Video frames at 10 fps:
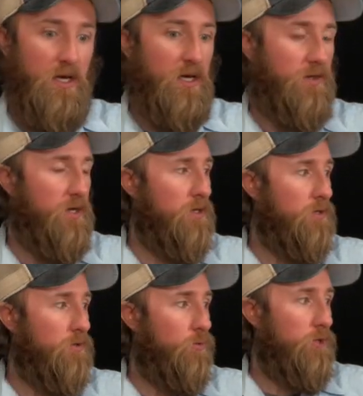And then
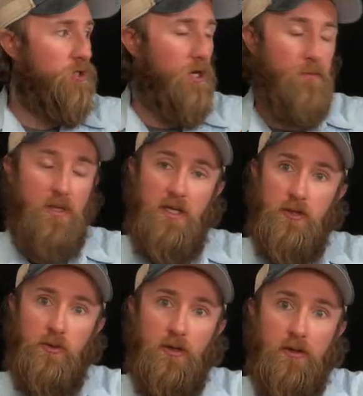we jump
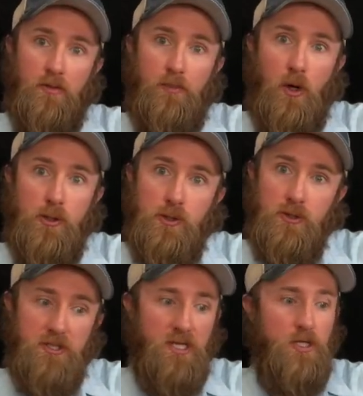into a partial
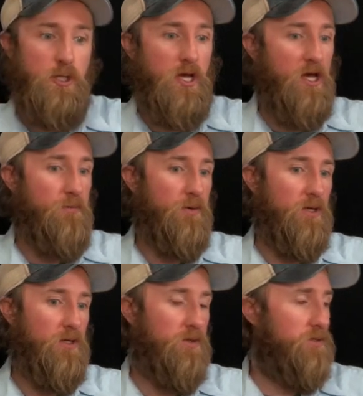C shape,
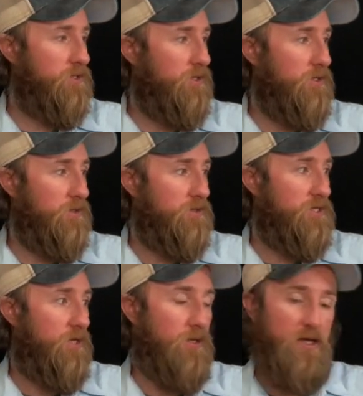and it's going to
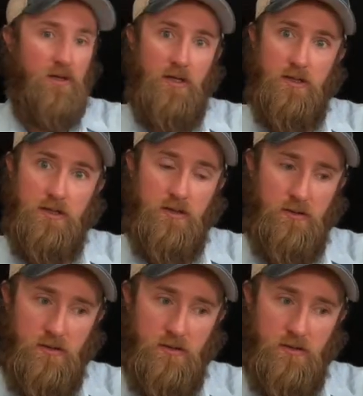sound like this.